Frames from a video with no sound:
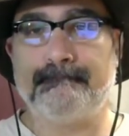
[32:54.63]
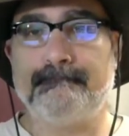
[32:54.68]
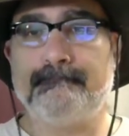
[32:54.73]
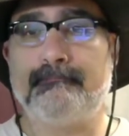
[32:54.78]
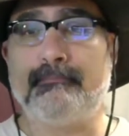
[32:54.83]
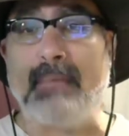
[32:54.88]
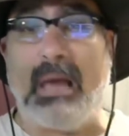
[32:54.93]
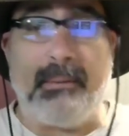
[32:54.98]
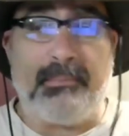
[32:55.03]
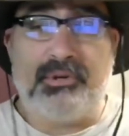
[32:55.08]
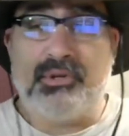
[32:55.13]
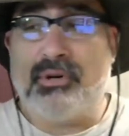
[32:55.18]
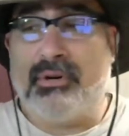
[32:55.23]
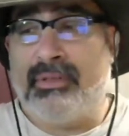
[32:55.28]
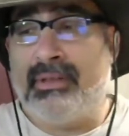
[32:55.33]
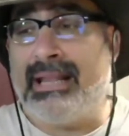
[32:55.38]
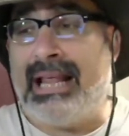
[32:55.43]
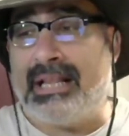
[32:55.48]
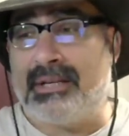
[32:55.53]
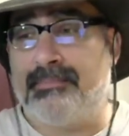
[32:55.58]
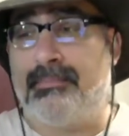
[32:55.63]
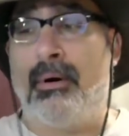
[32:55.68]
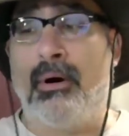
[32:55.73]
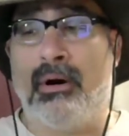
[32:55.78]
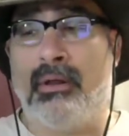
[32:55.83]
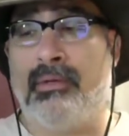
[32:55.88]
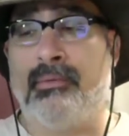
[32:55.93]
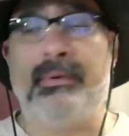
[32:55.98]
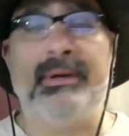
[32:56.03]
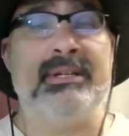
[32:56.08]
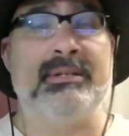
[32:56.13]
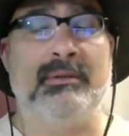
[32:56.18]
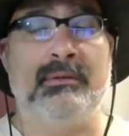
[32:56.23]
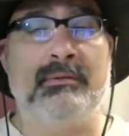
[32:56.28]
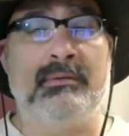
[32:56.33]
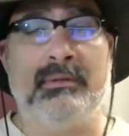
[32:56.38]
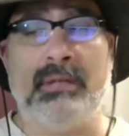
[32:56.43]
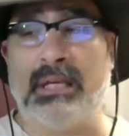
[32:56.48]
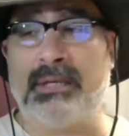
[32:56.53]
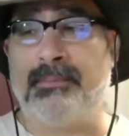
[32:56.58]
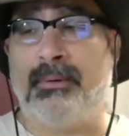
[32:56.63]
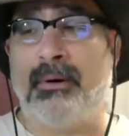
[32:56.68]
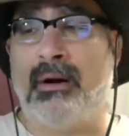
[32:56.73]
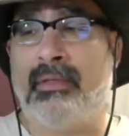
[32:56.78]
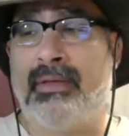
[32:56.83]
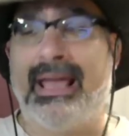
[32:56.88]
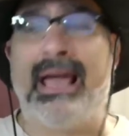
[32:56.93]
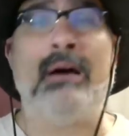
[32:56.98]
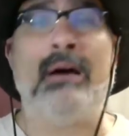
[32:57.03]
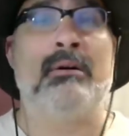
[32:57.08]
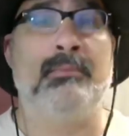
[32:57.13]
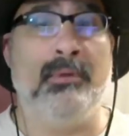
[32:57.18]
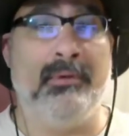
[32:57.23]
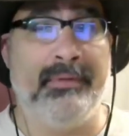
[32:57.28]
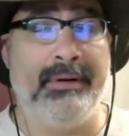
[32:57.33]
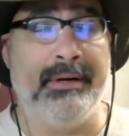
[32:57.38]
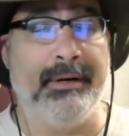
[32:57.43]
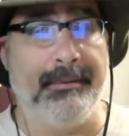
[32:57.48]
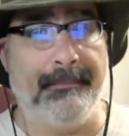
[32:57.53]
I'm sure that's part of the reason, that's part of the counter move here.